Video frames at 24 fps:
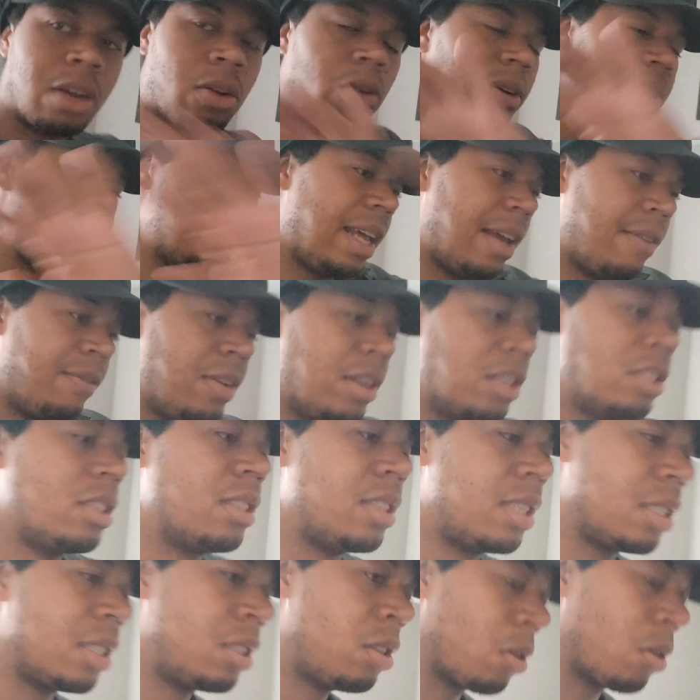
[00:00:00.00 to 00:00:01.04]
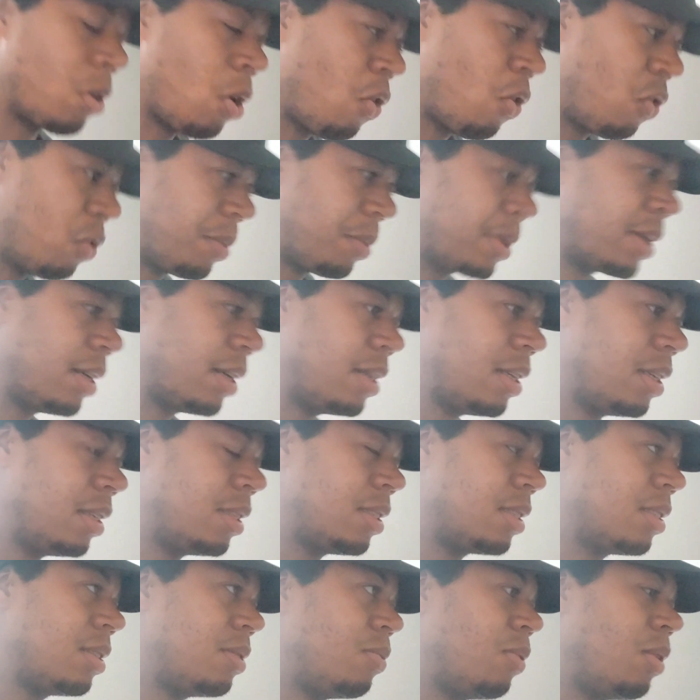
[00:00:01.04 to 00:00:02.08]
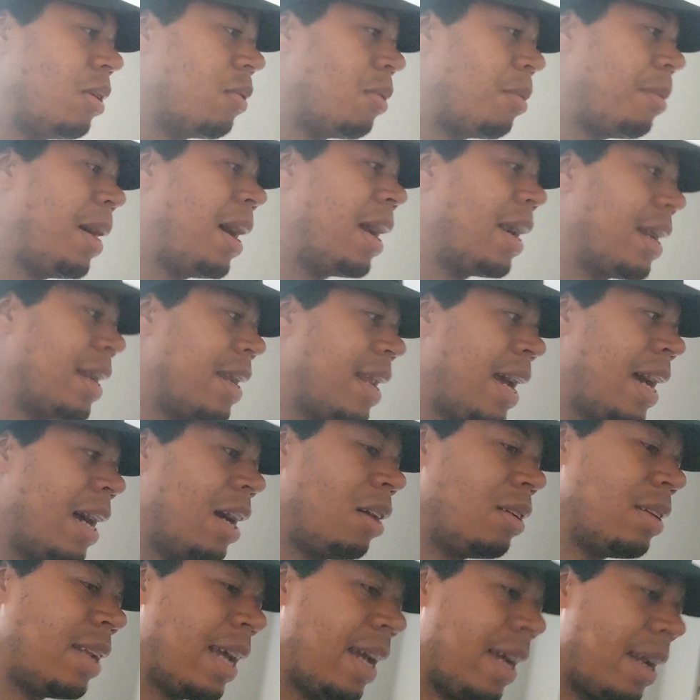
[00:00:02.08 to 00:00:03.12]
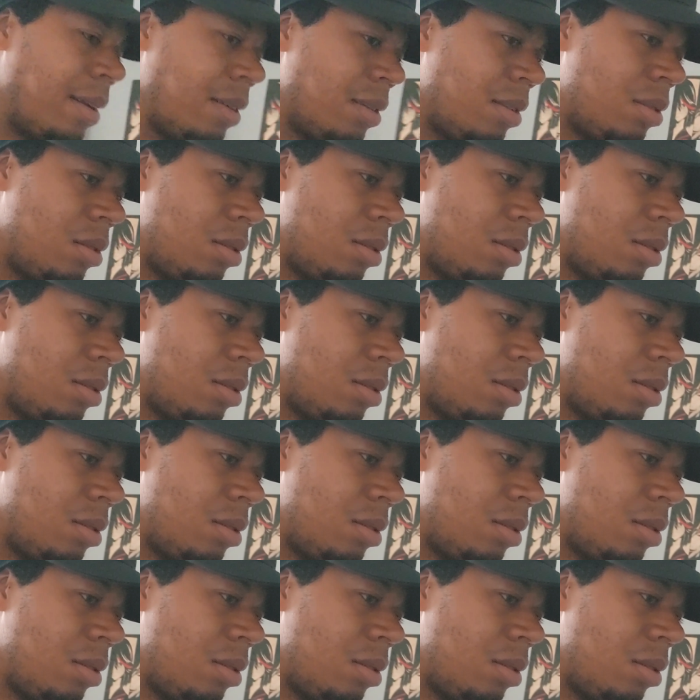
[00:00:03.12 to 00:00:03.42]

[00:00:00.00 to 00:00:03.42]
of course, they eventually just took over because we're reminded now that